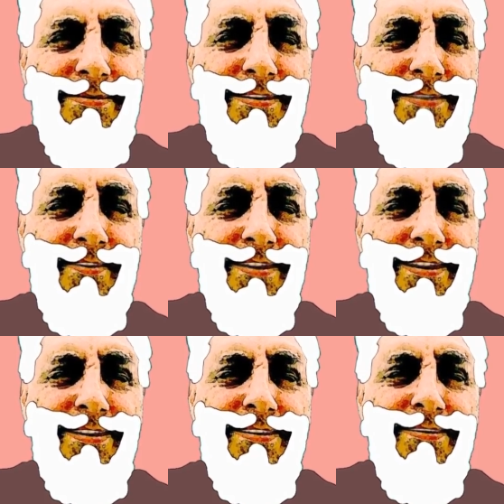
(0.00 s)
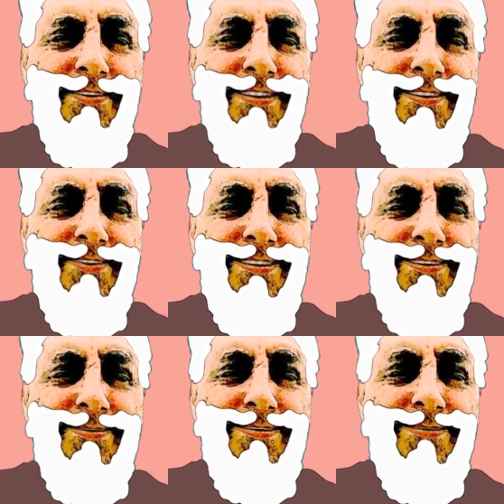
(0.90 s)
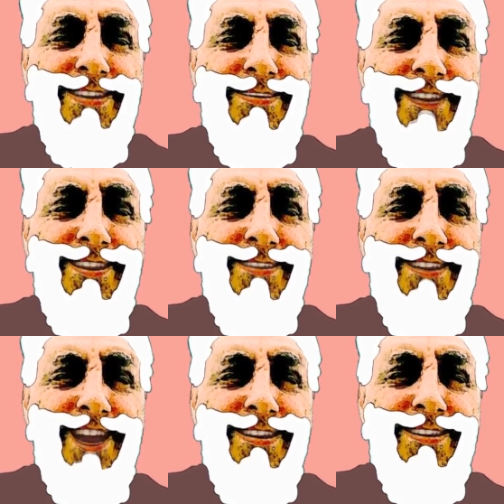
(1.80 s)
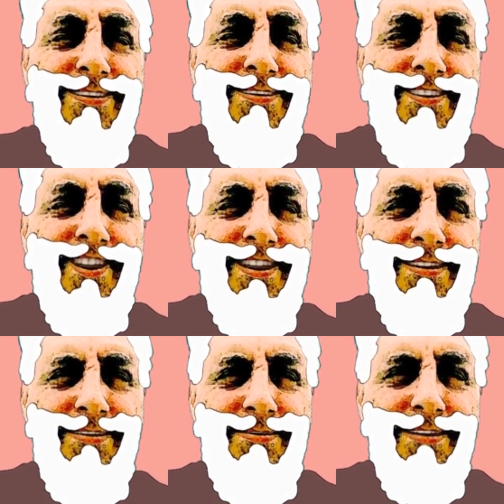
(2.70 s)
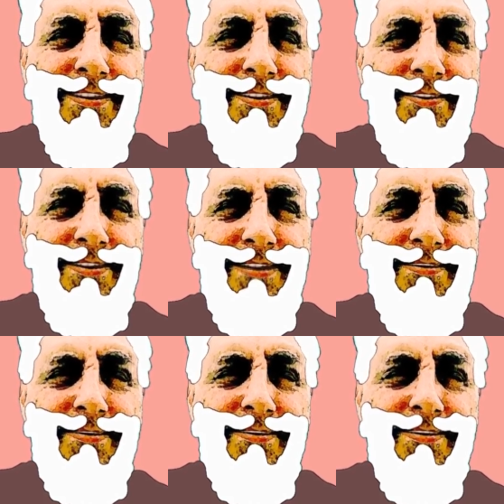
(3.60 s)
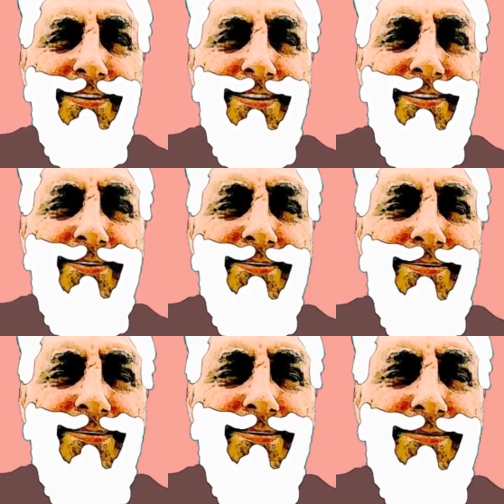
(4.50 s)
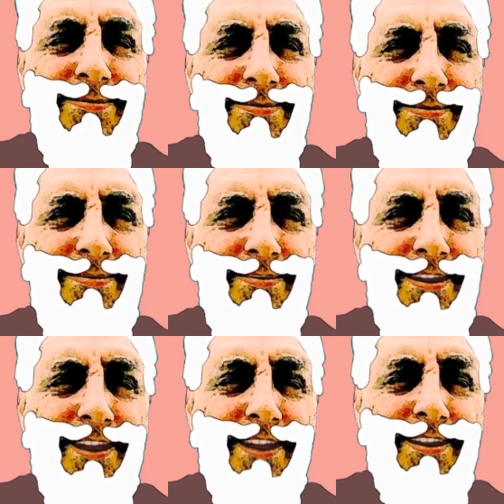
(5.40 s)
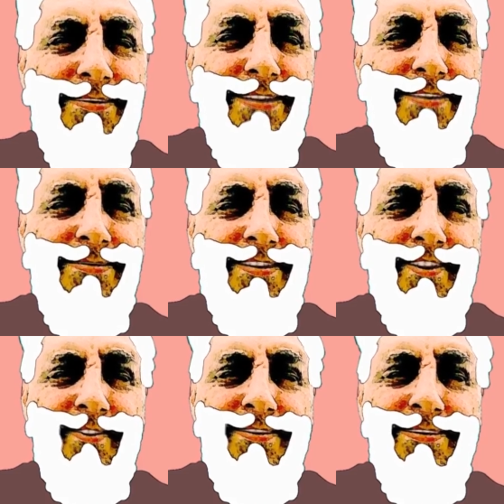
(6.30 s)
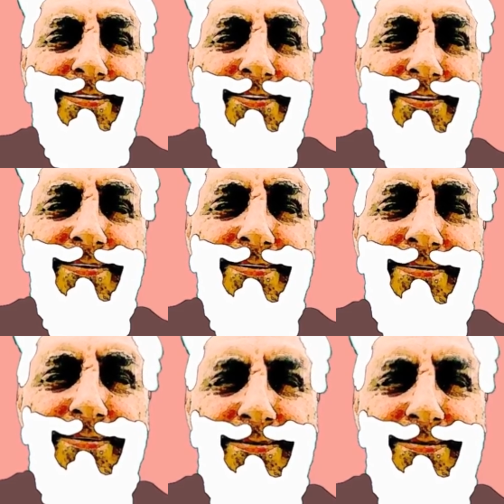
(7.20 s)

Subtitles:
They bring oxygen into our bodies called inspiration or inhalation,